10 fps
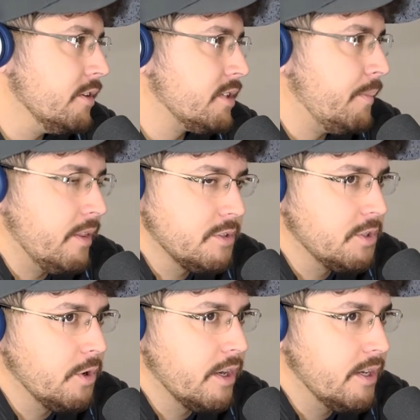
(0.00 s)
They're still
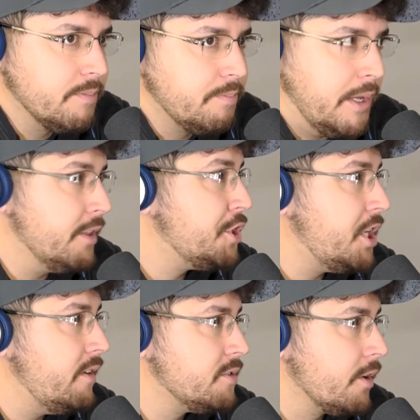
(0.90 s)
going to be the
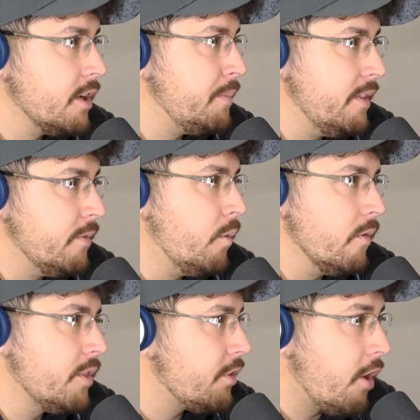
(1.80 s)
Chiefs. They're going to be the one
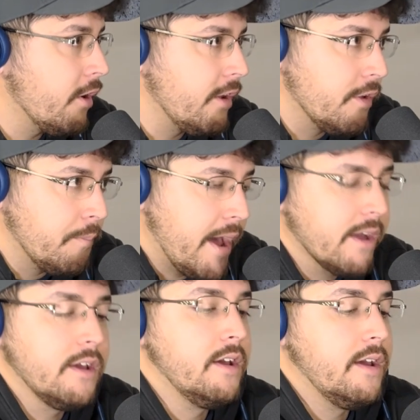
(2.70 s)
with the target on their back.
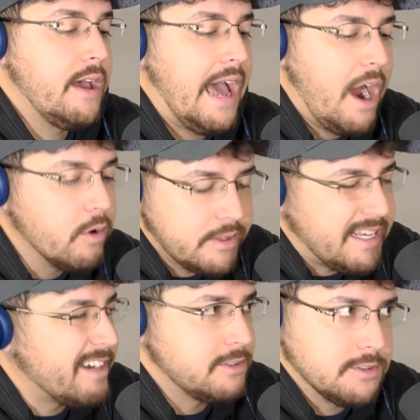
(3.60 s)
How are the
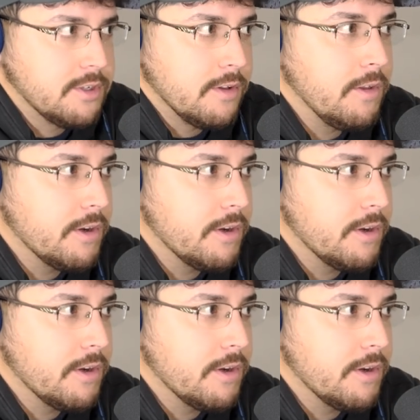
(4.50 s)
Texans going to look?